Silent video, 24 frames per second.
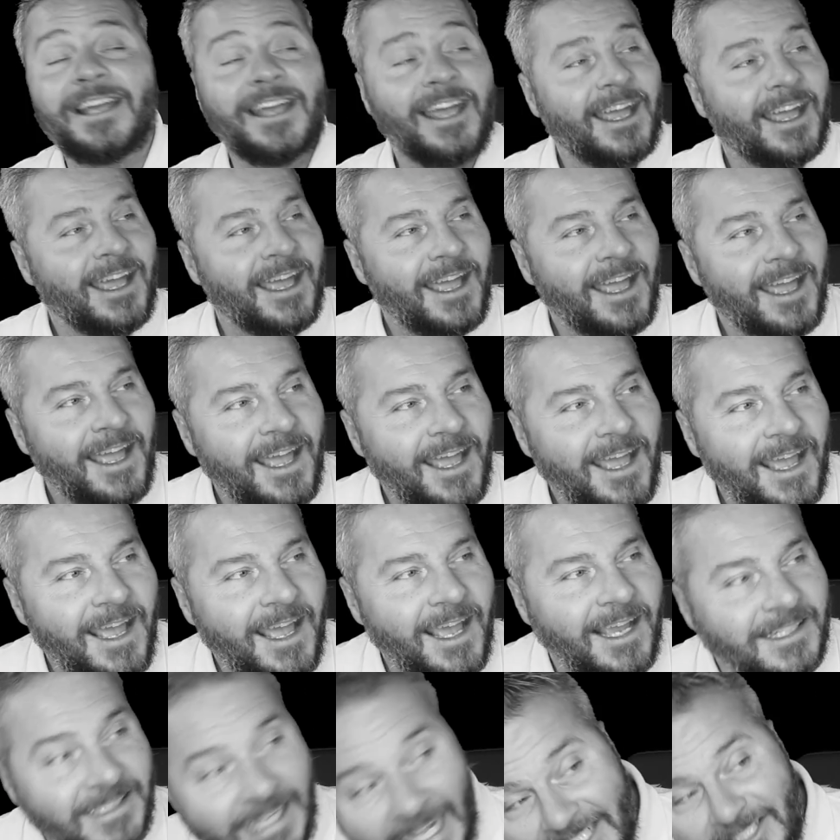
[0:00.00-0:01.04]

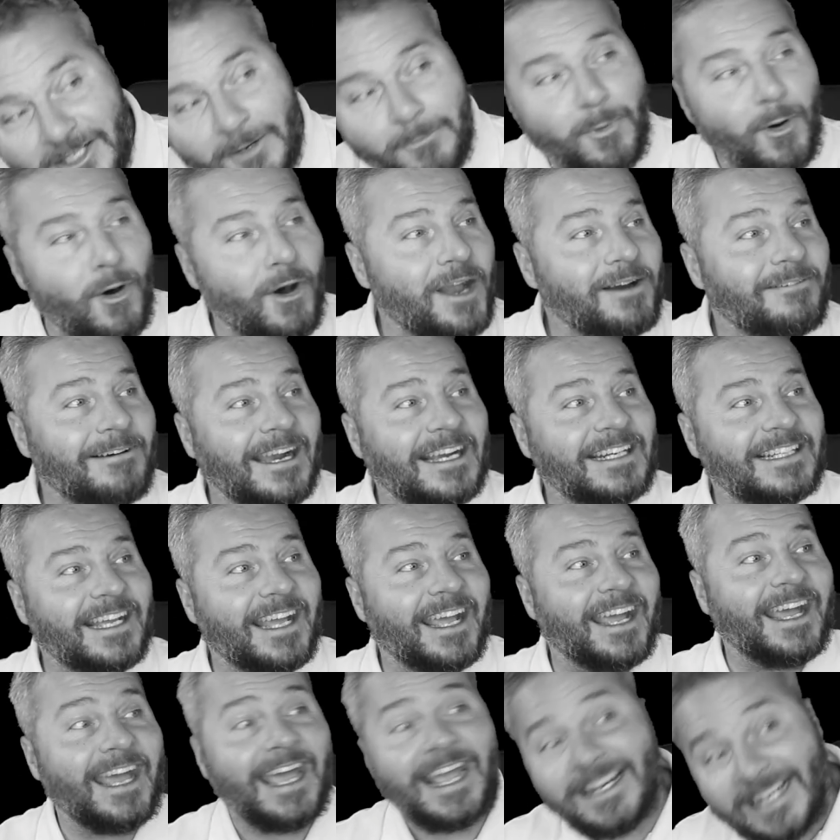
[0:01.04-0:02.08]
That your boy right
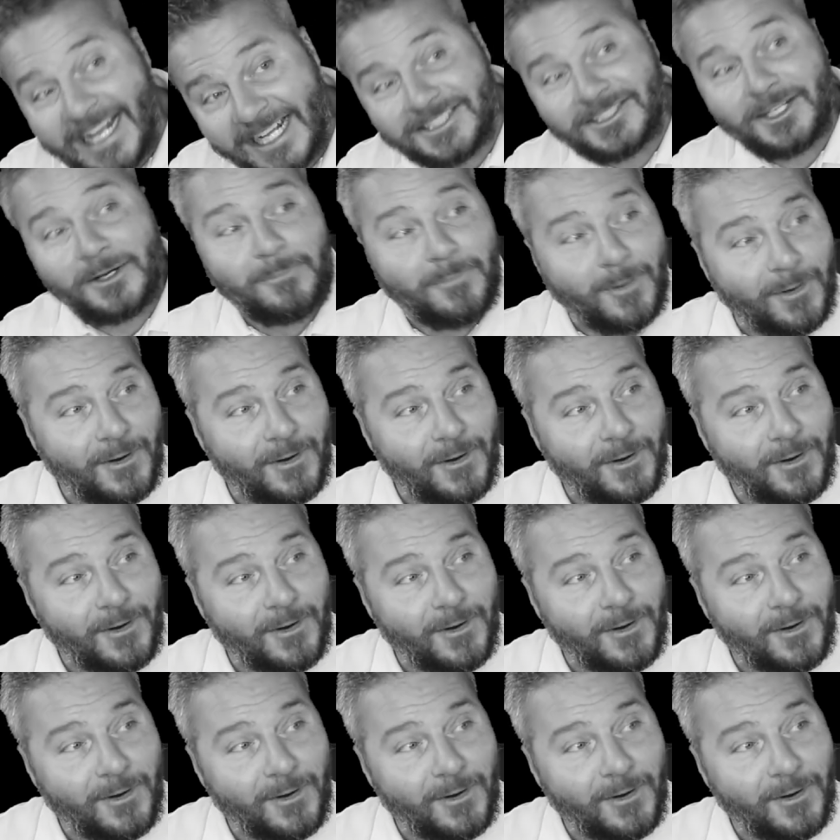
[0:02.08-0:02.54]
there? Hey, that's your